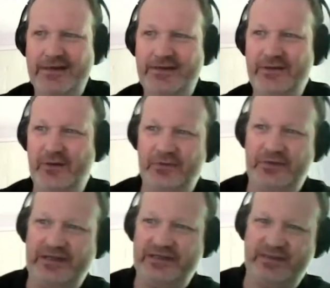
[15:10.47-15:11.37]
You don't
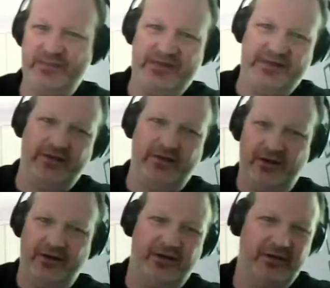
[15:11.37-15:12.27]
need to be in a
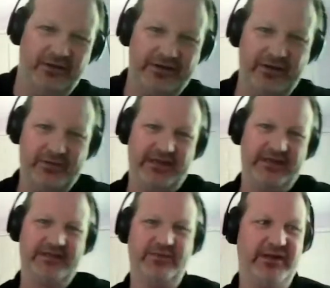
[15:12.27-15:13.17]
hall. You don't
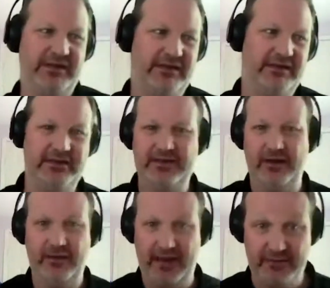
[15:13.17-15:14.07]
need to be, you
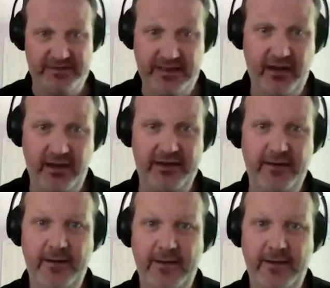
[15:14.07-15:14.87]
know, outside.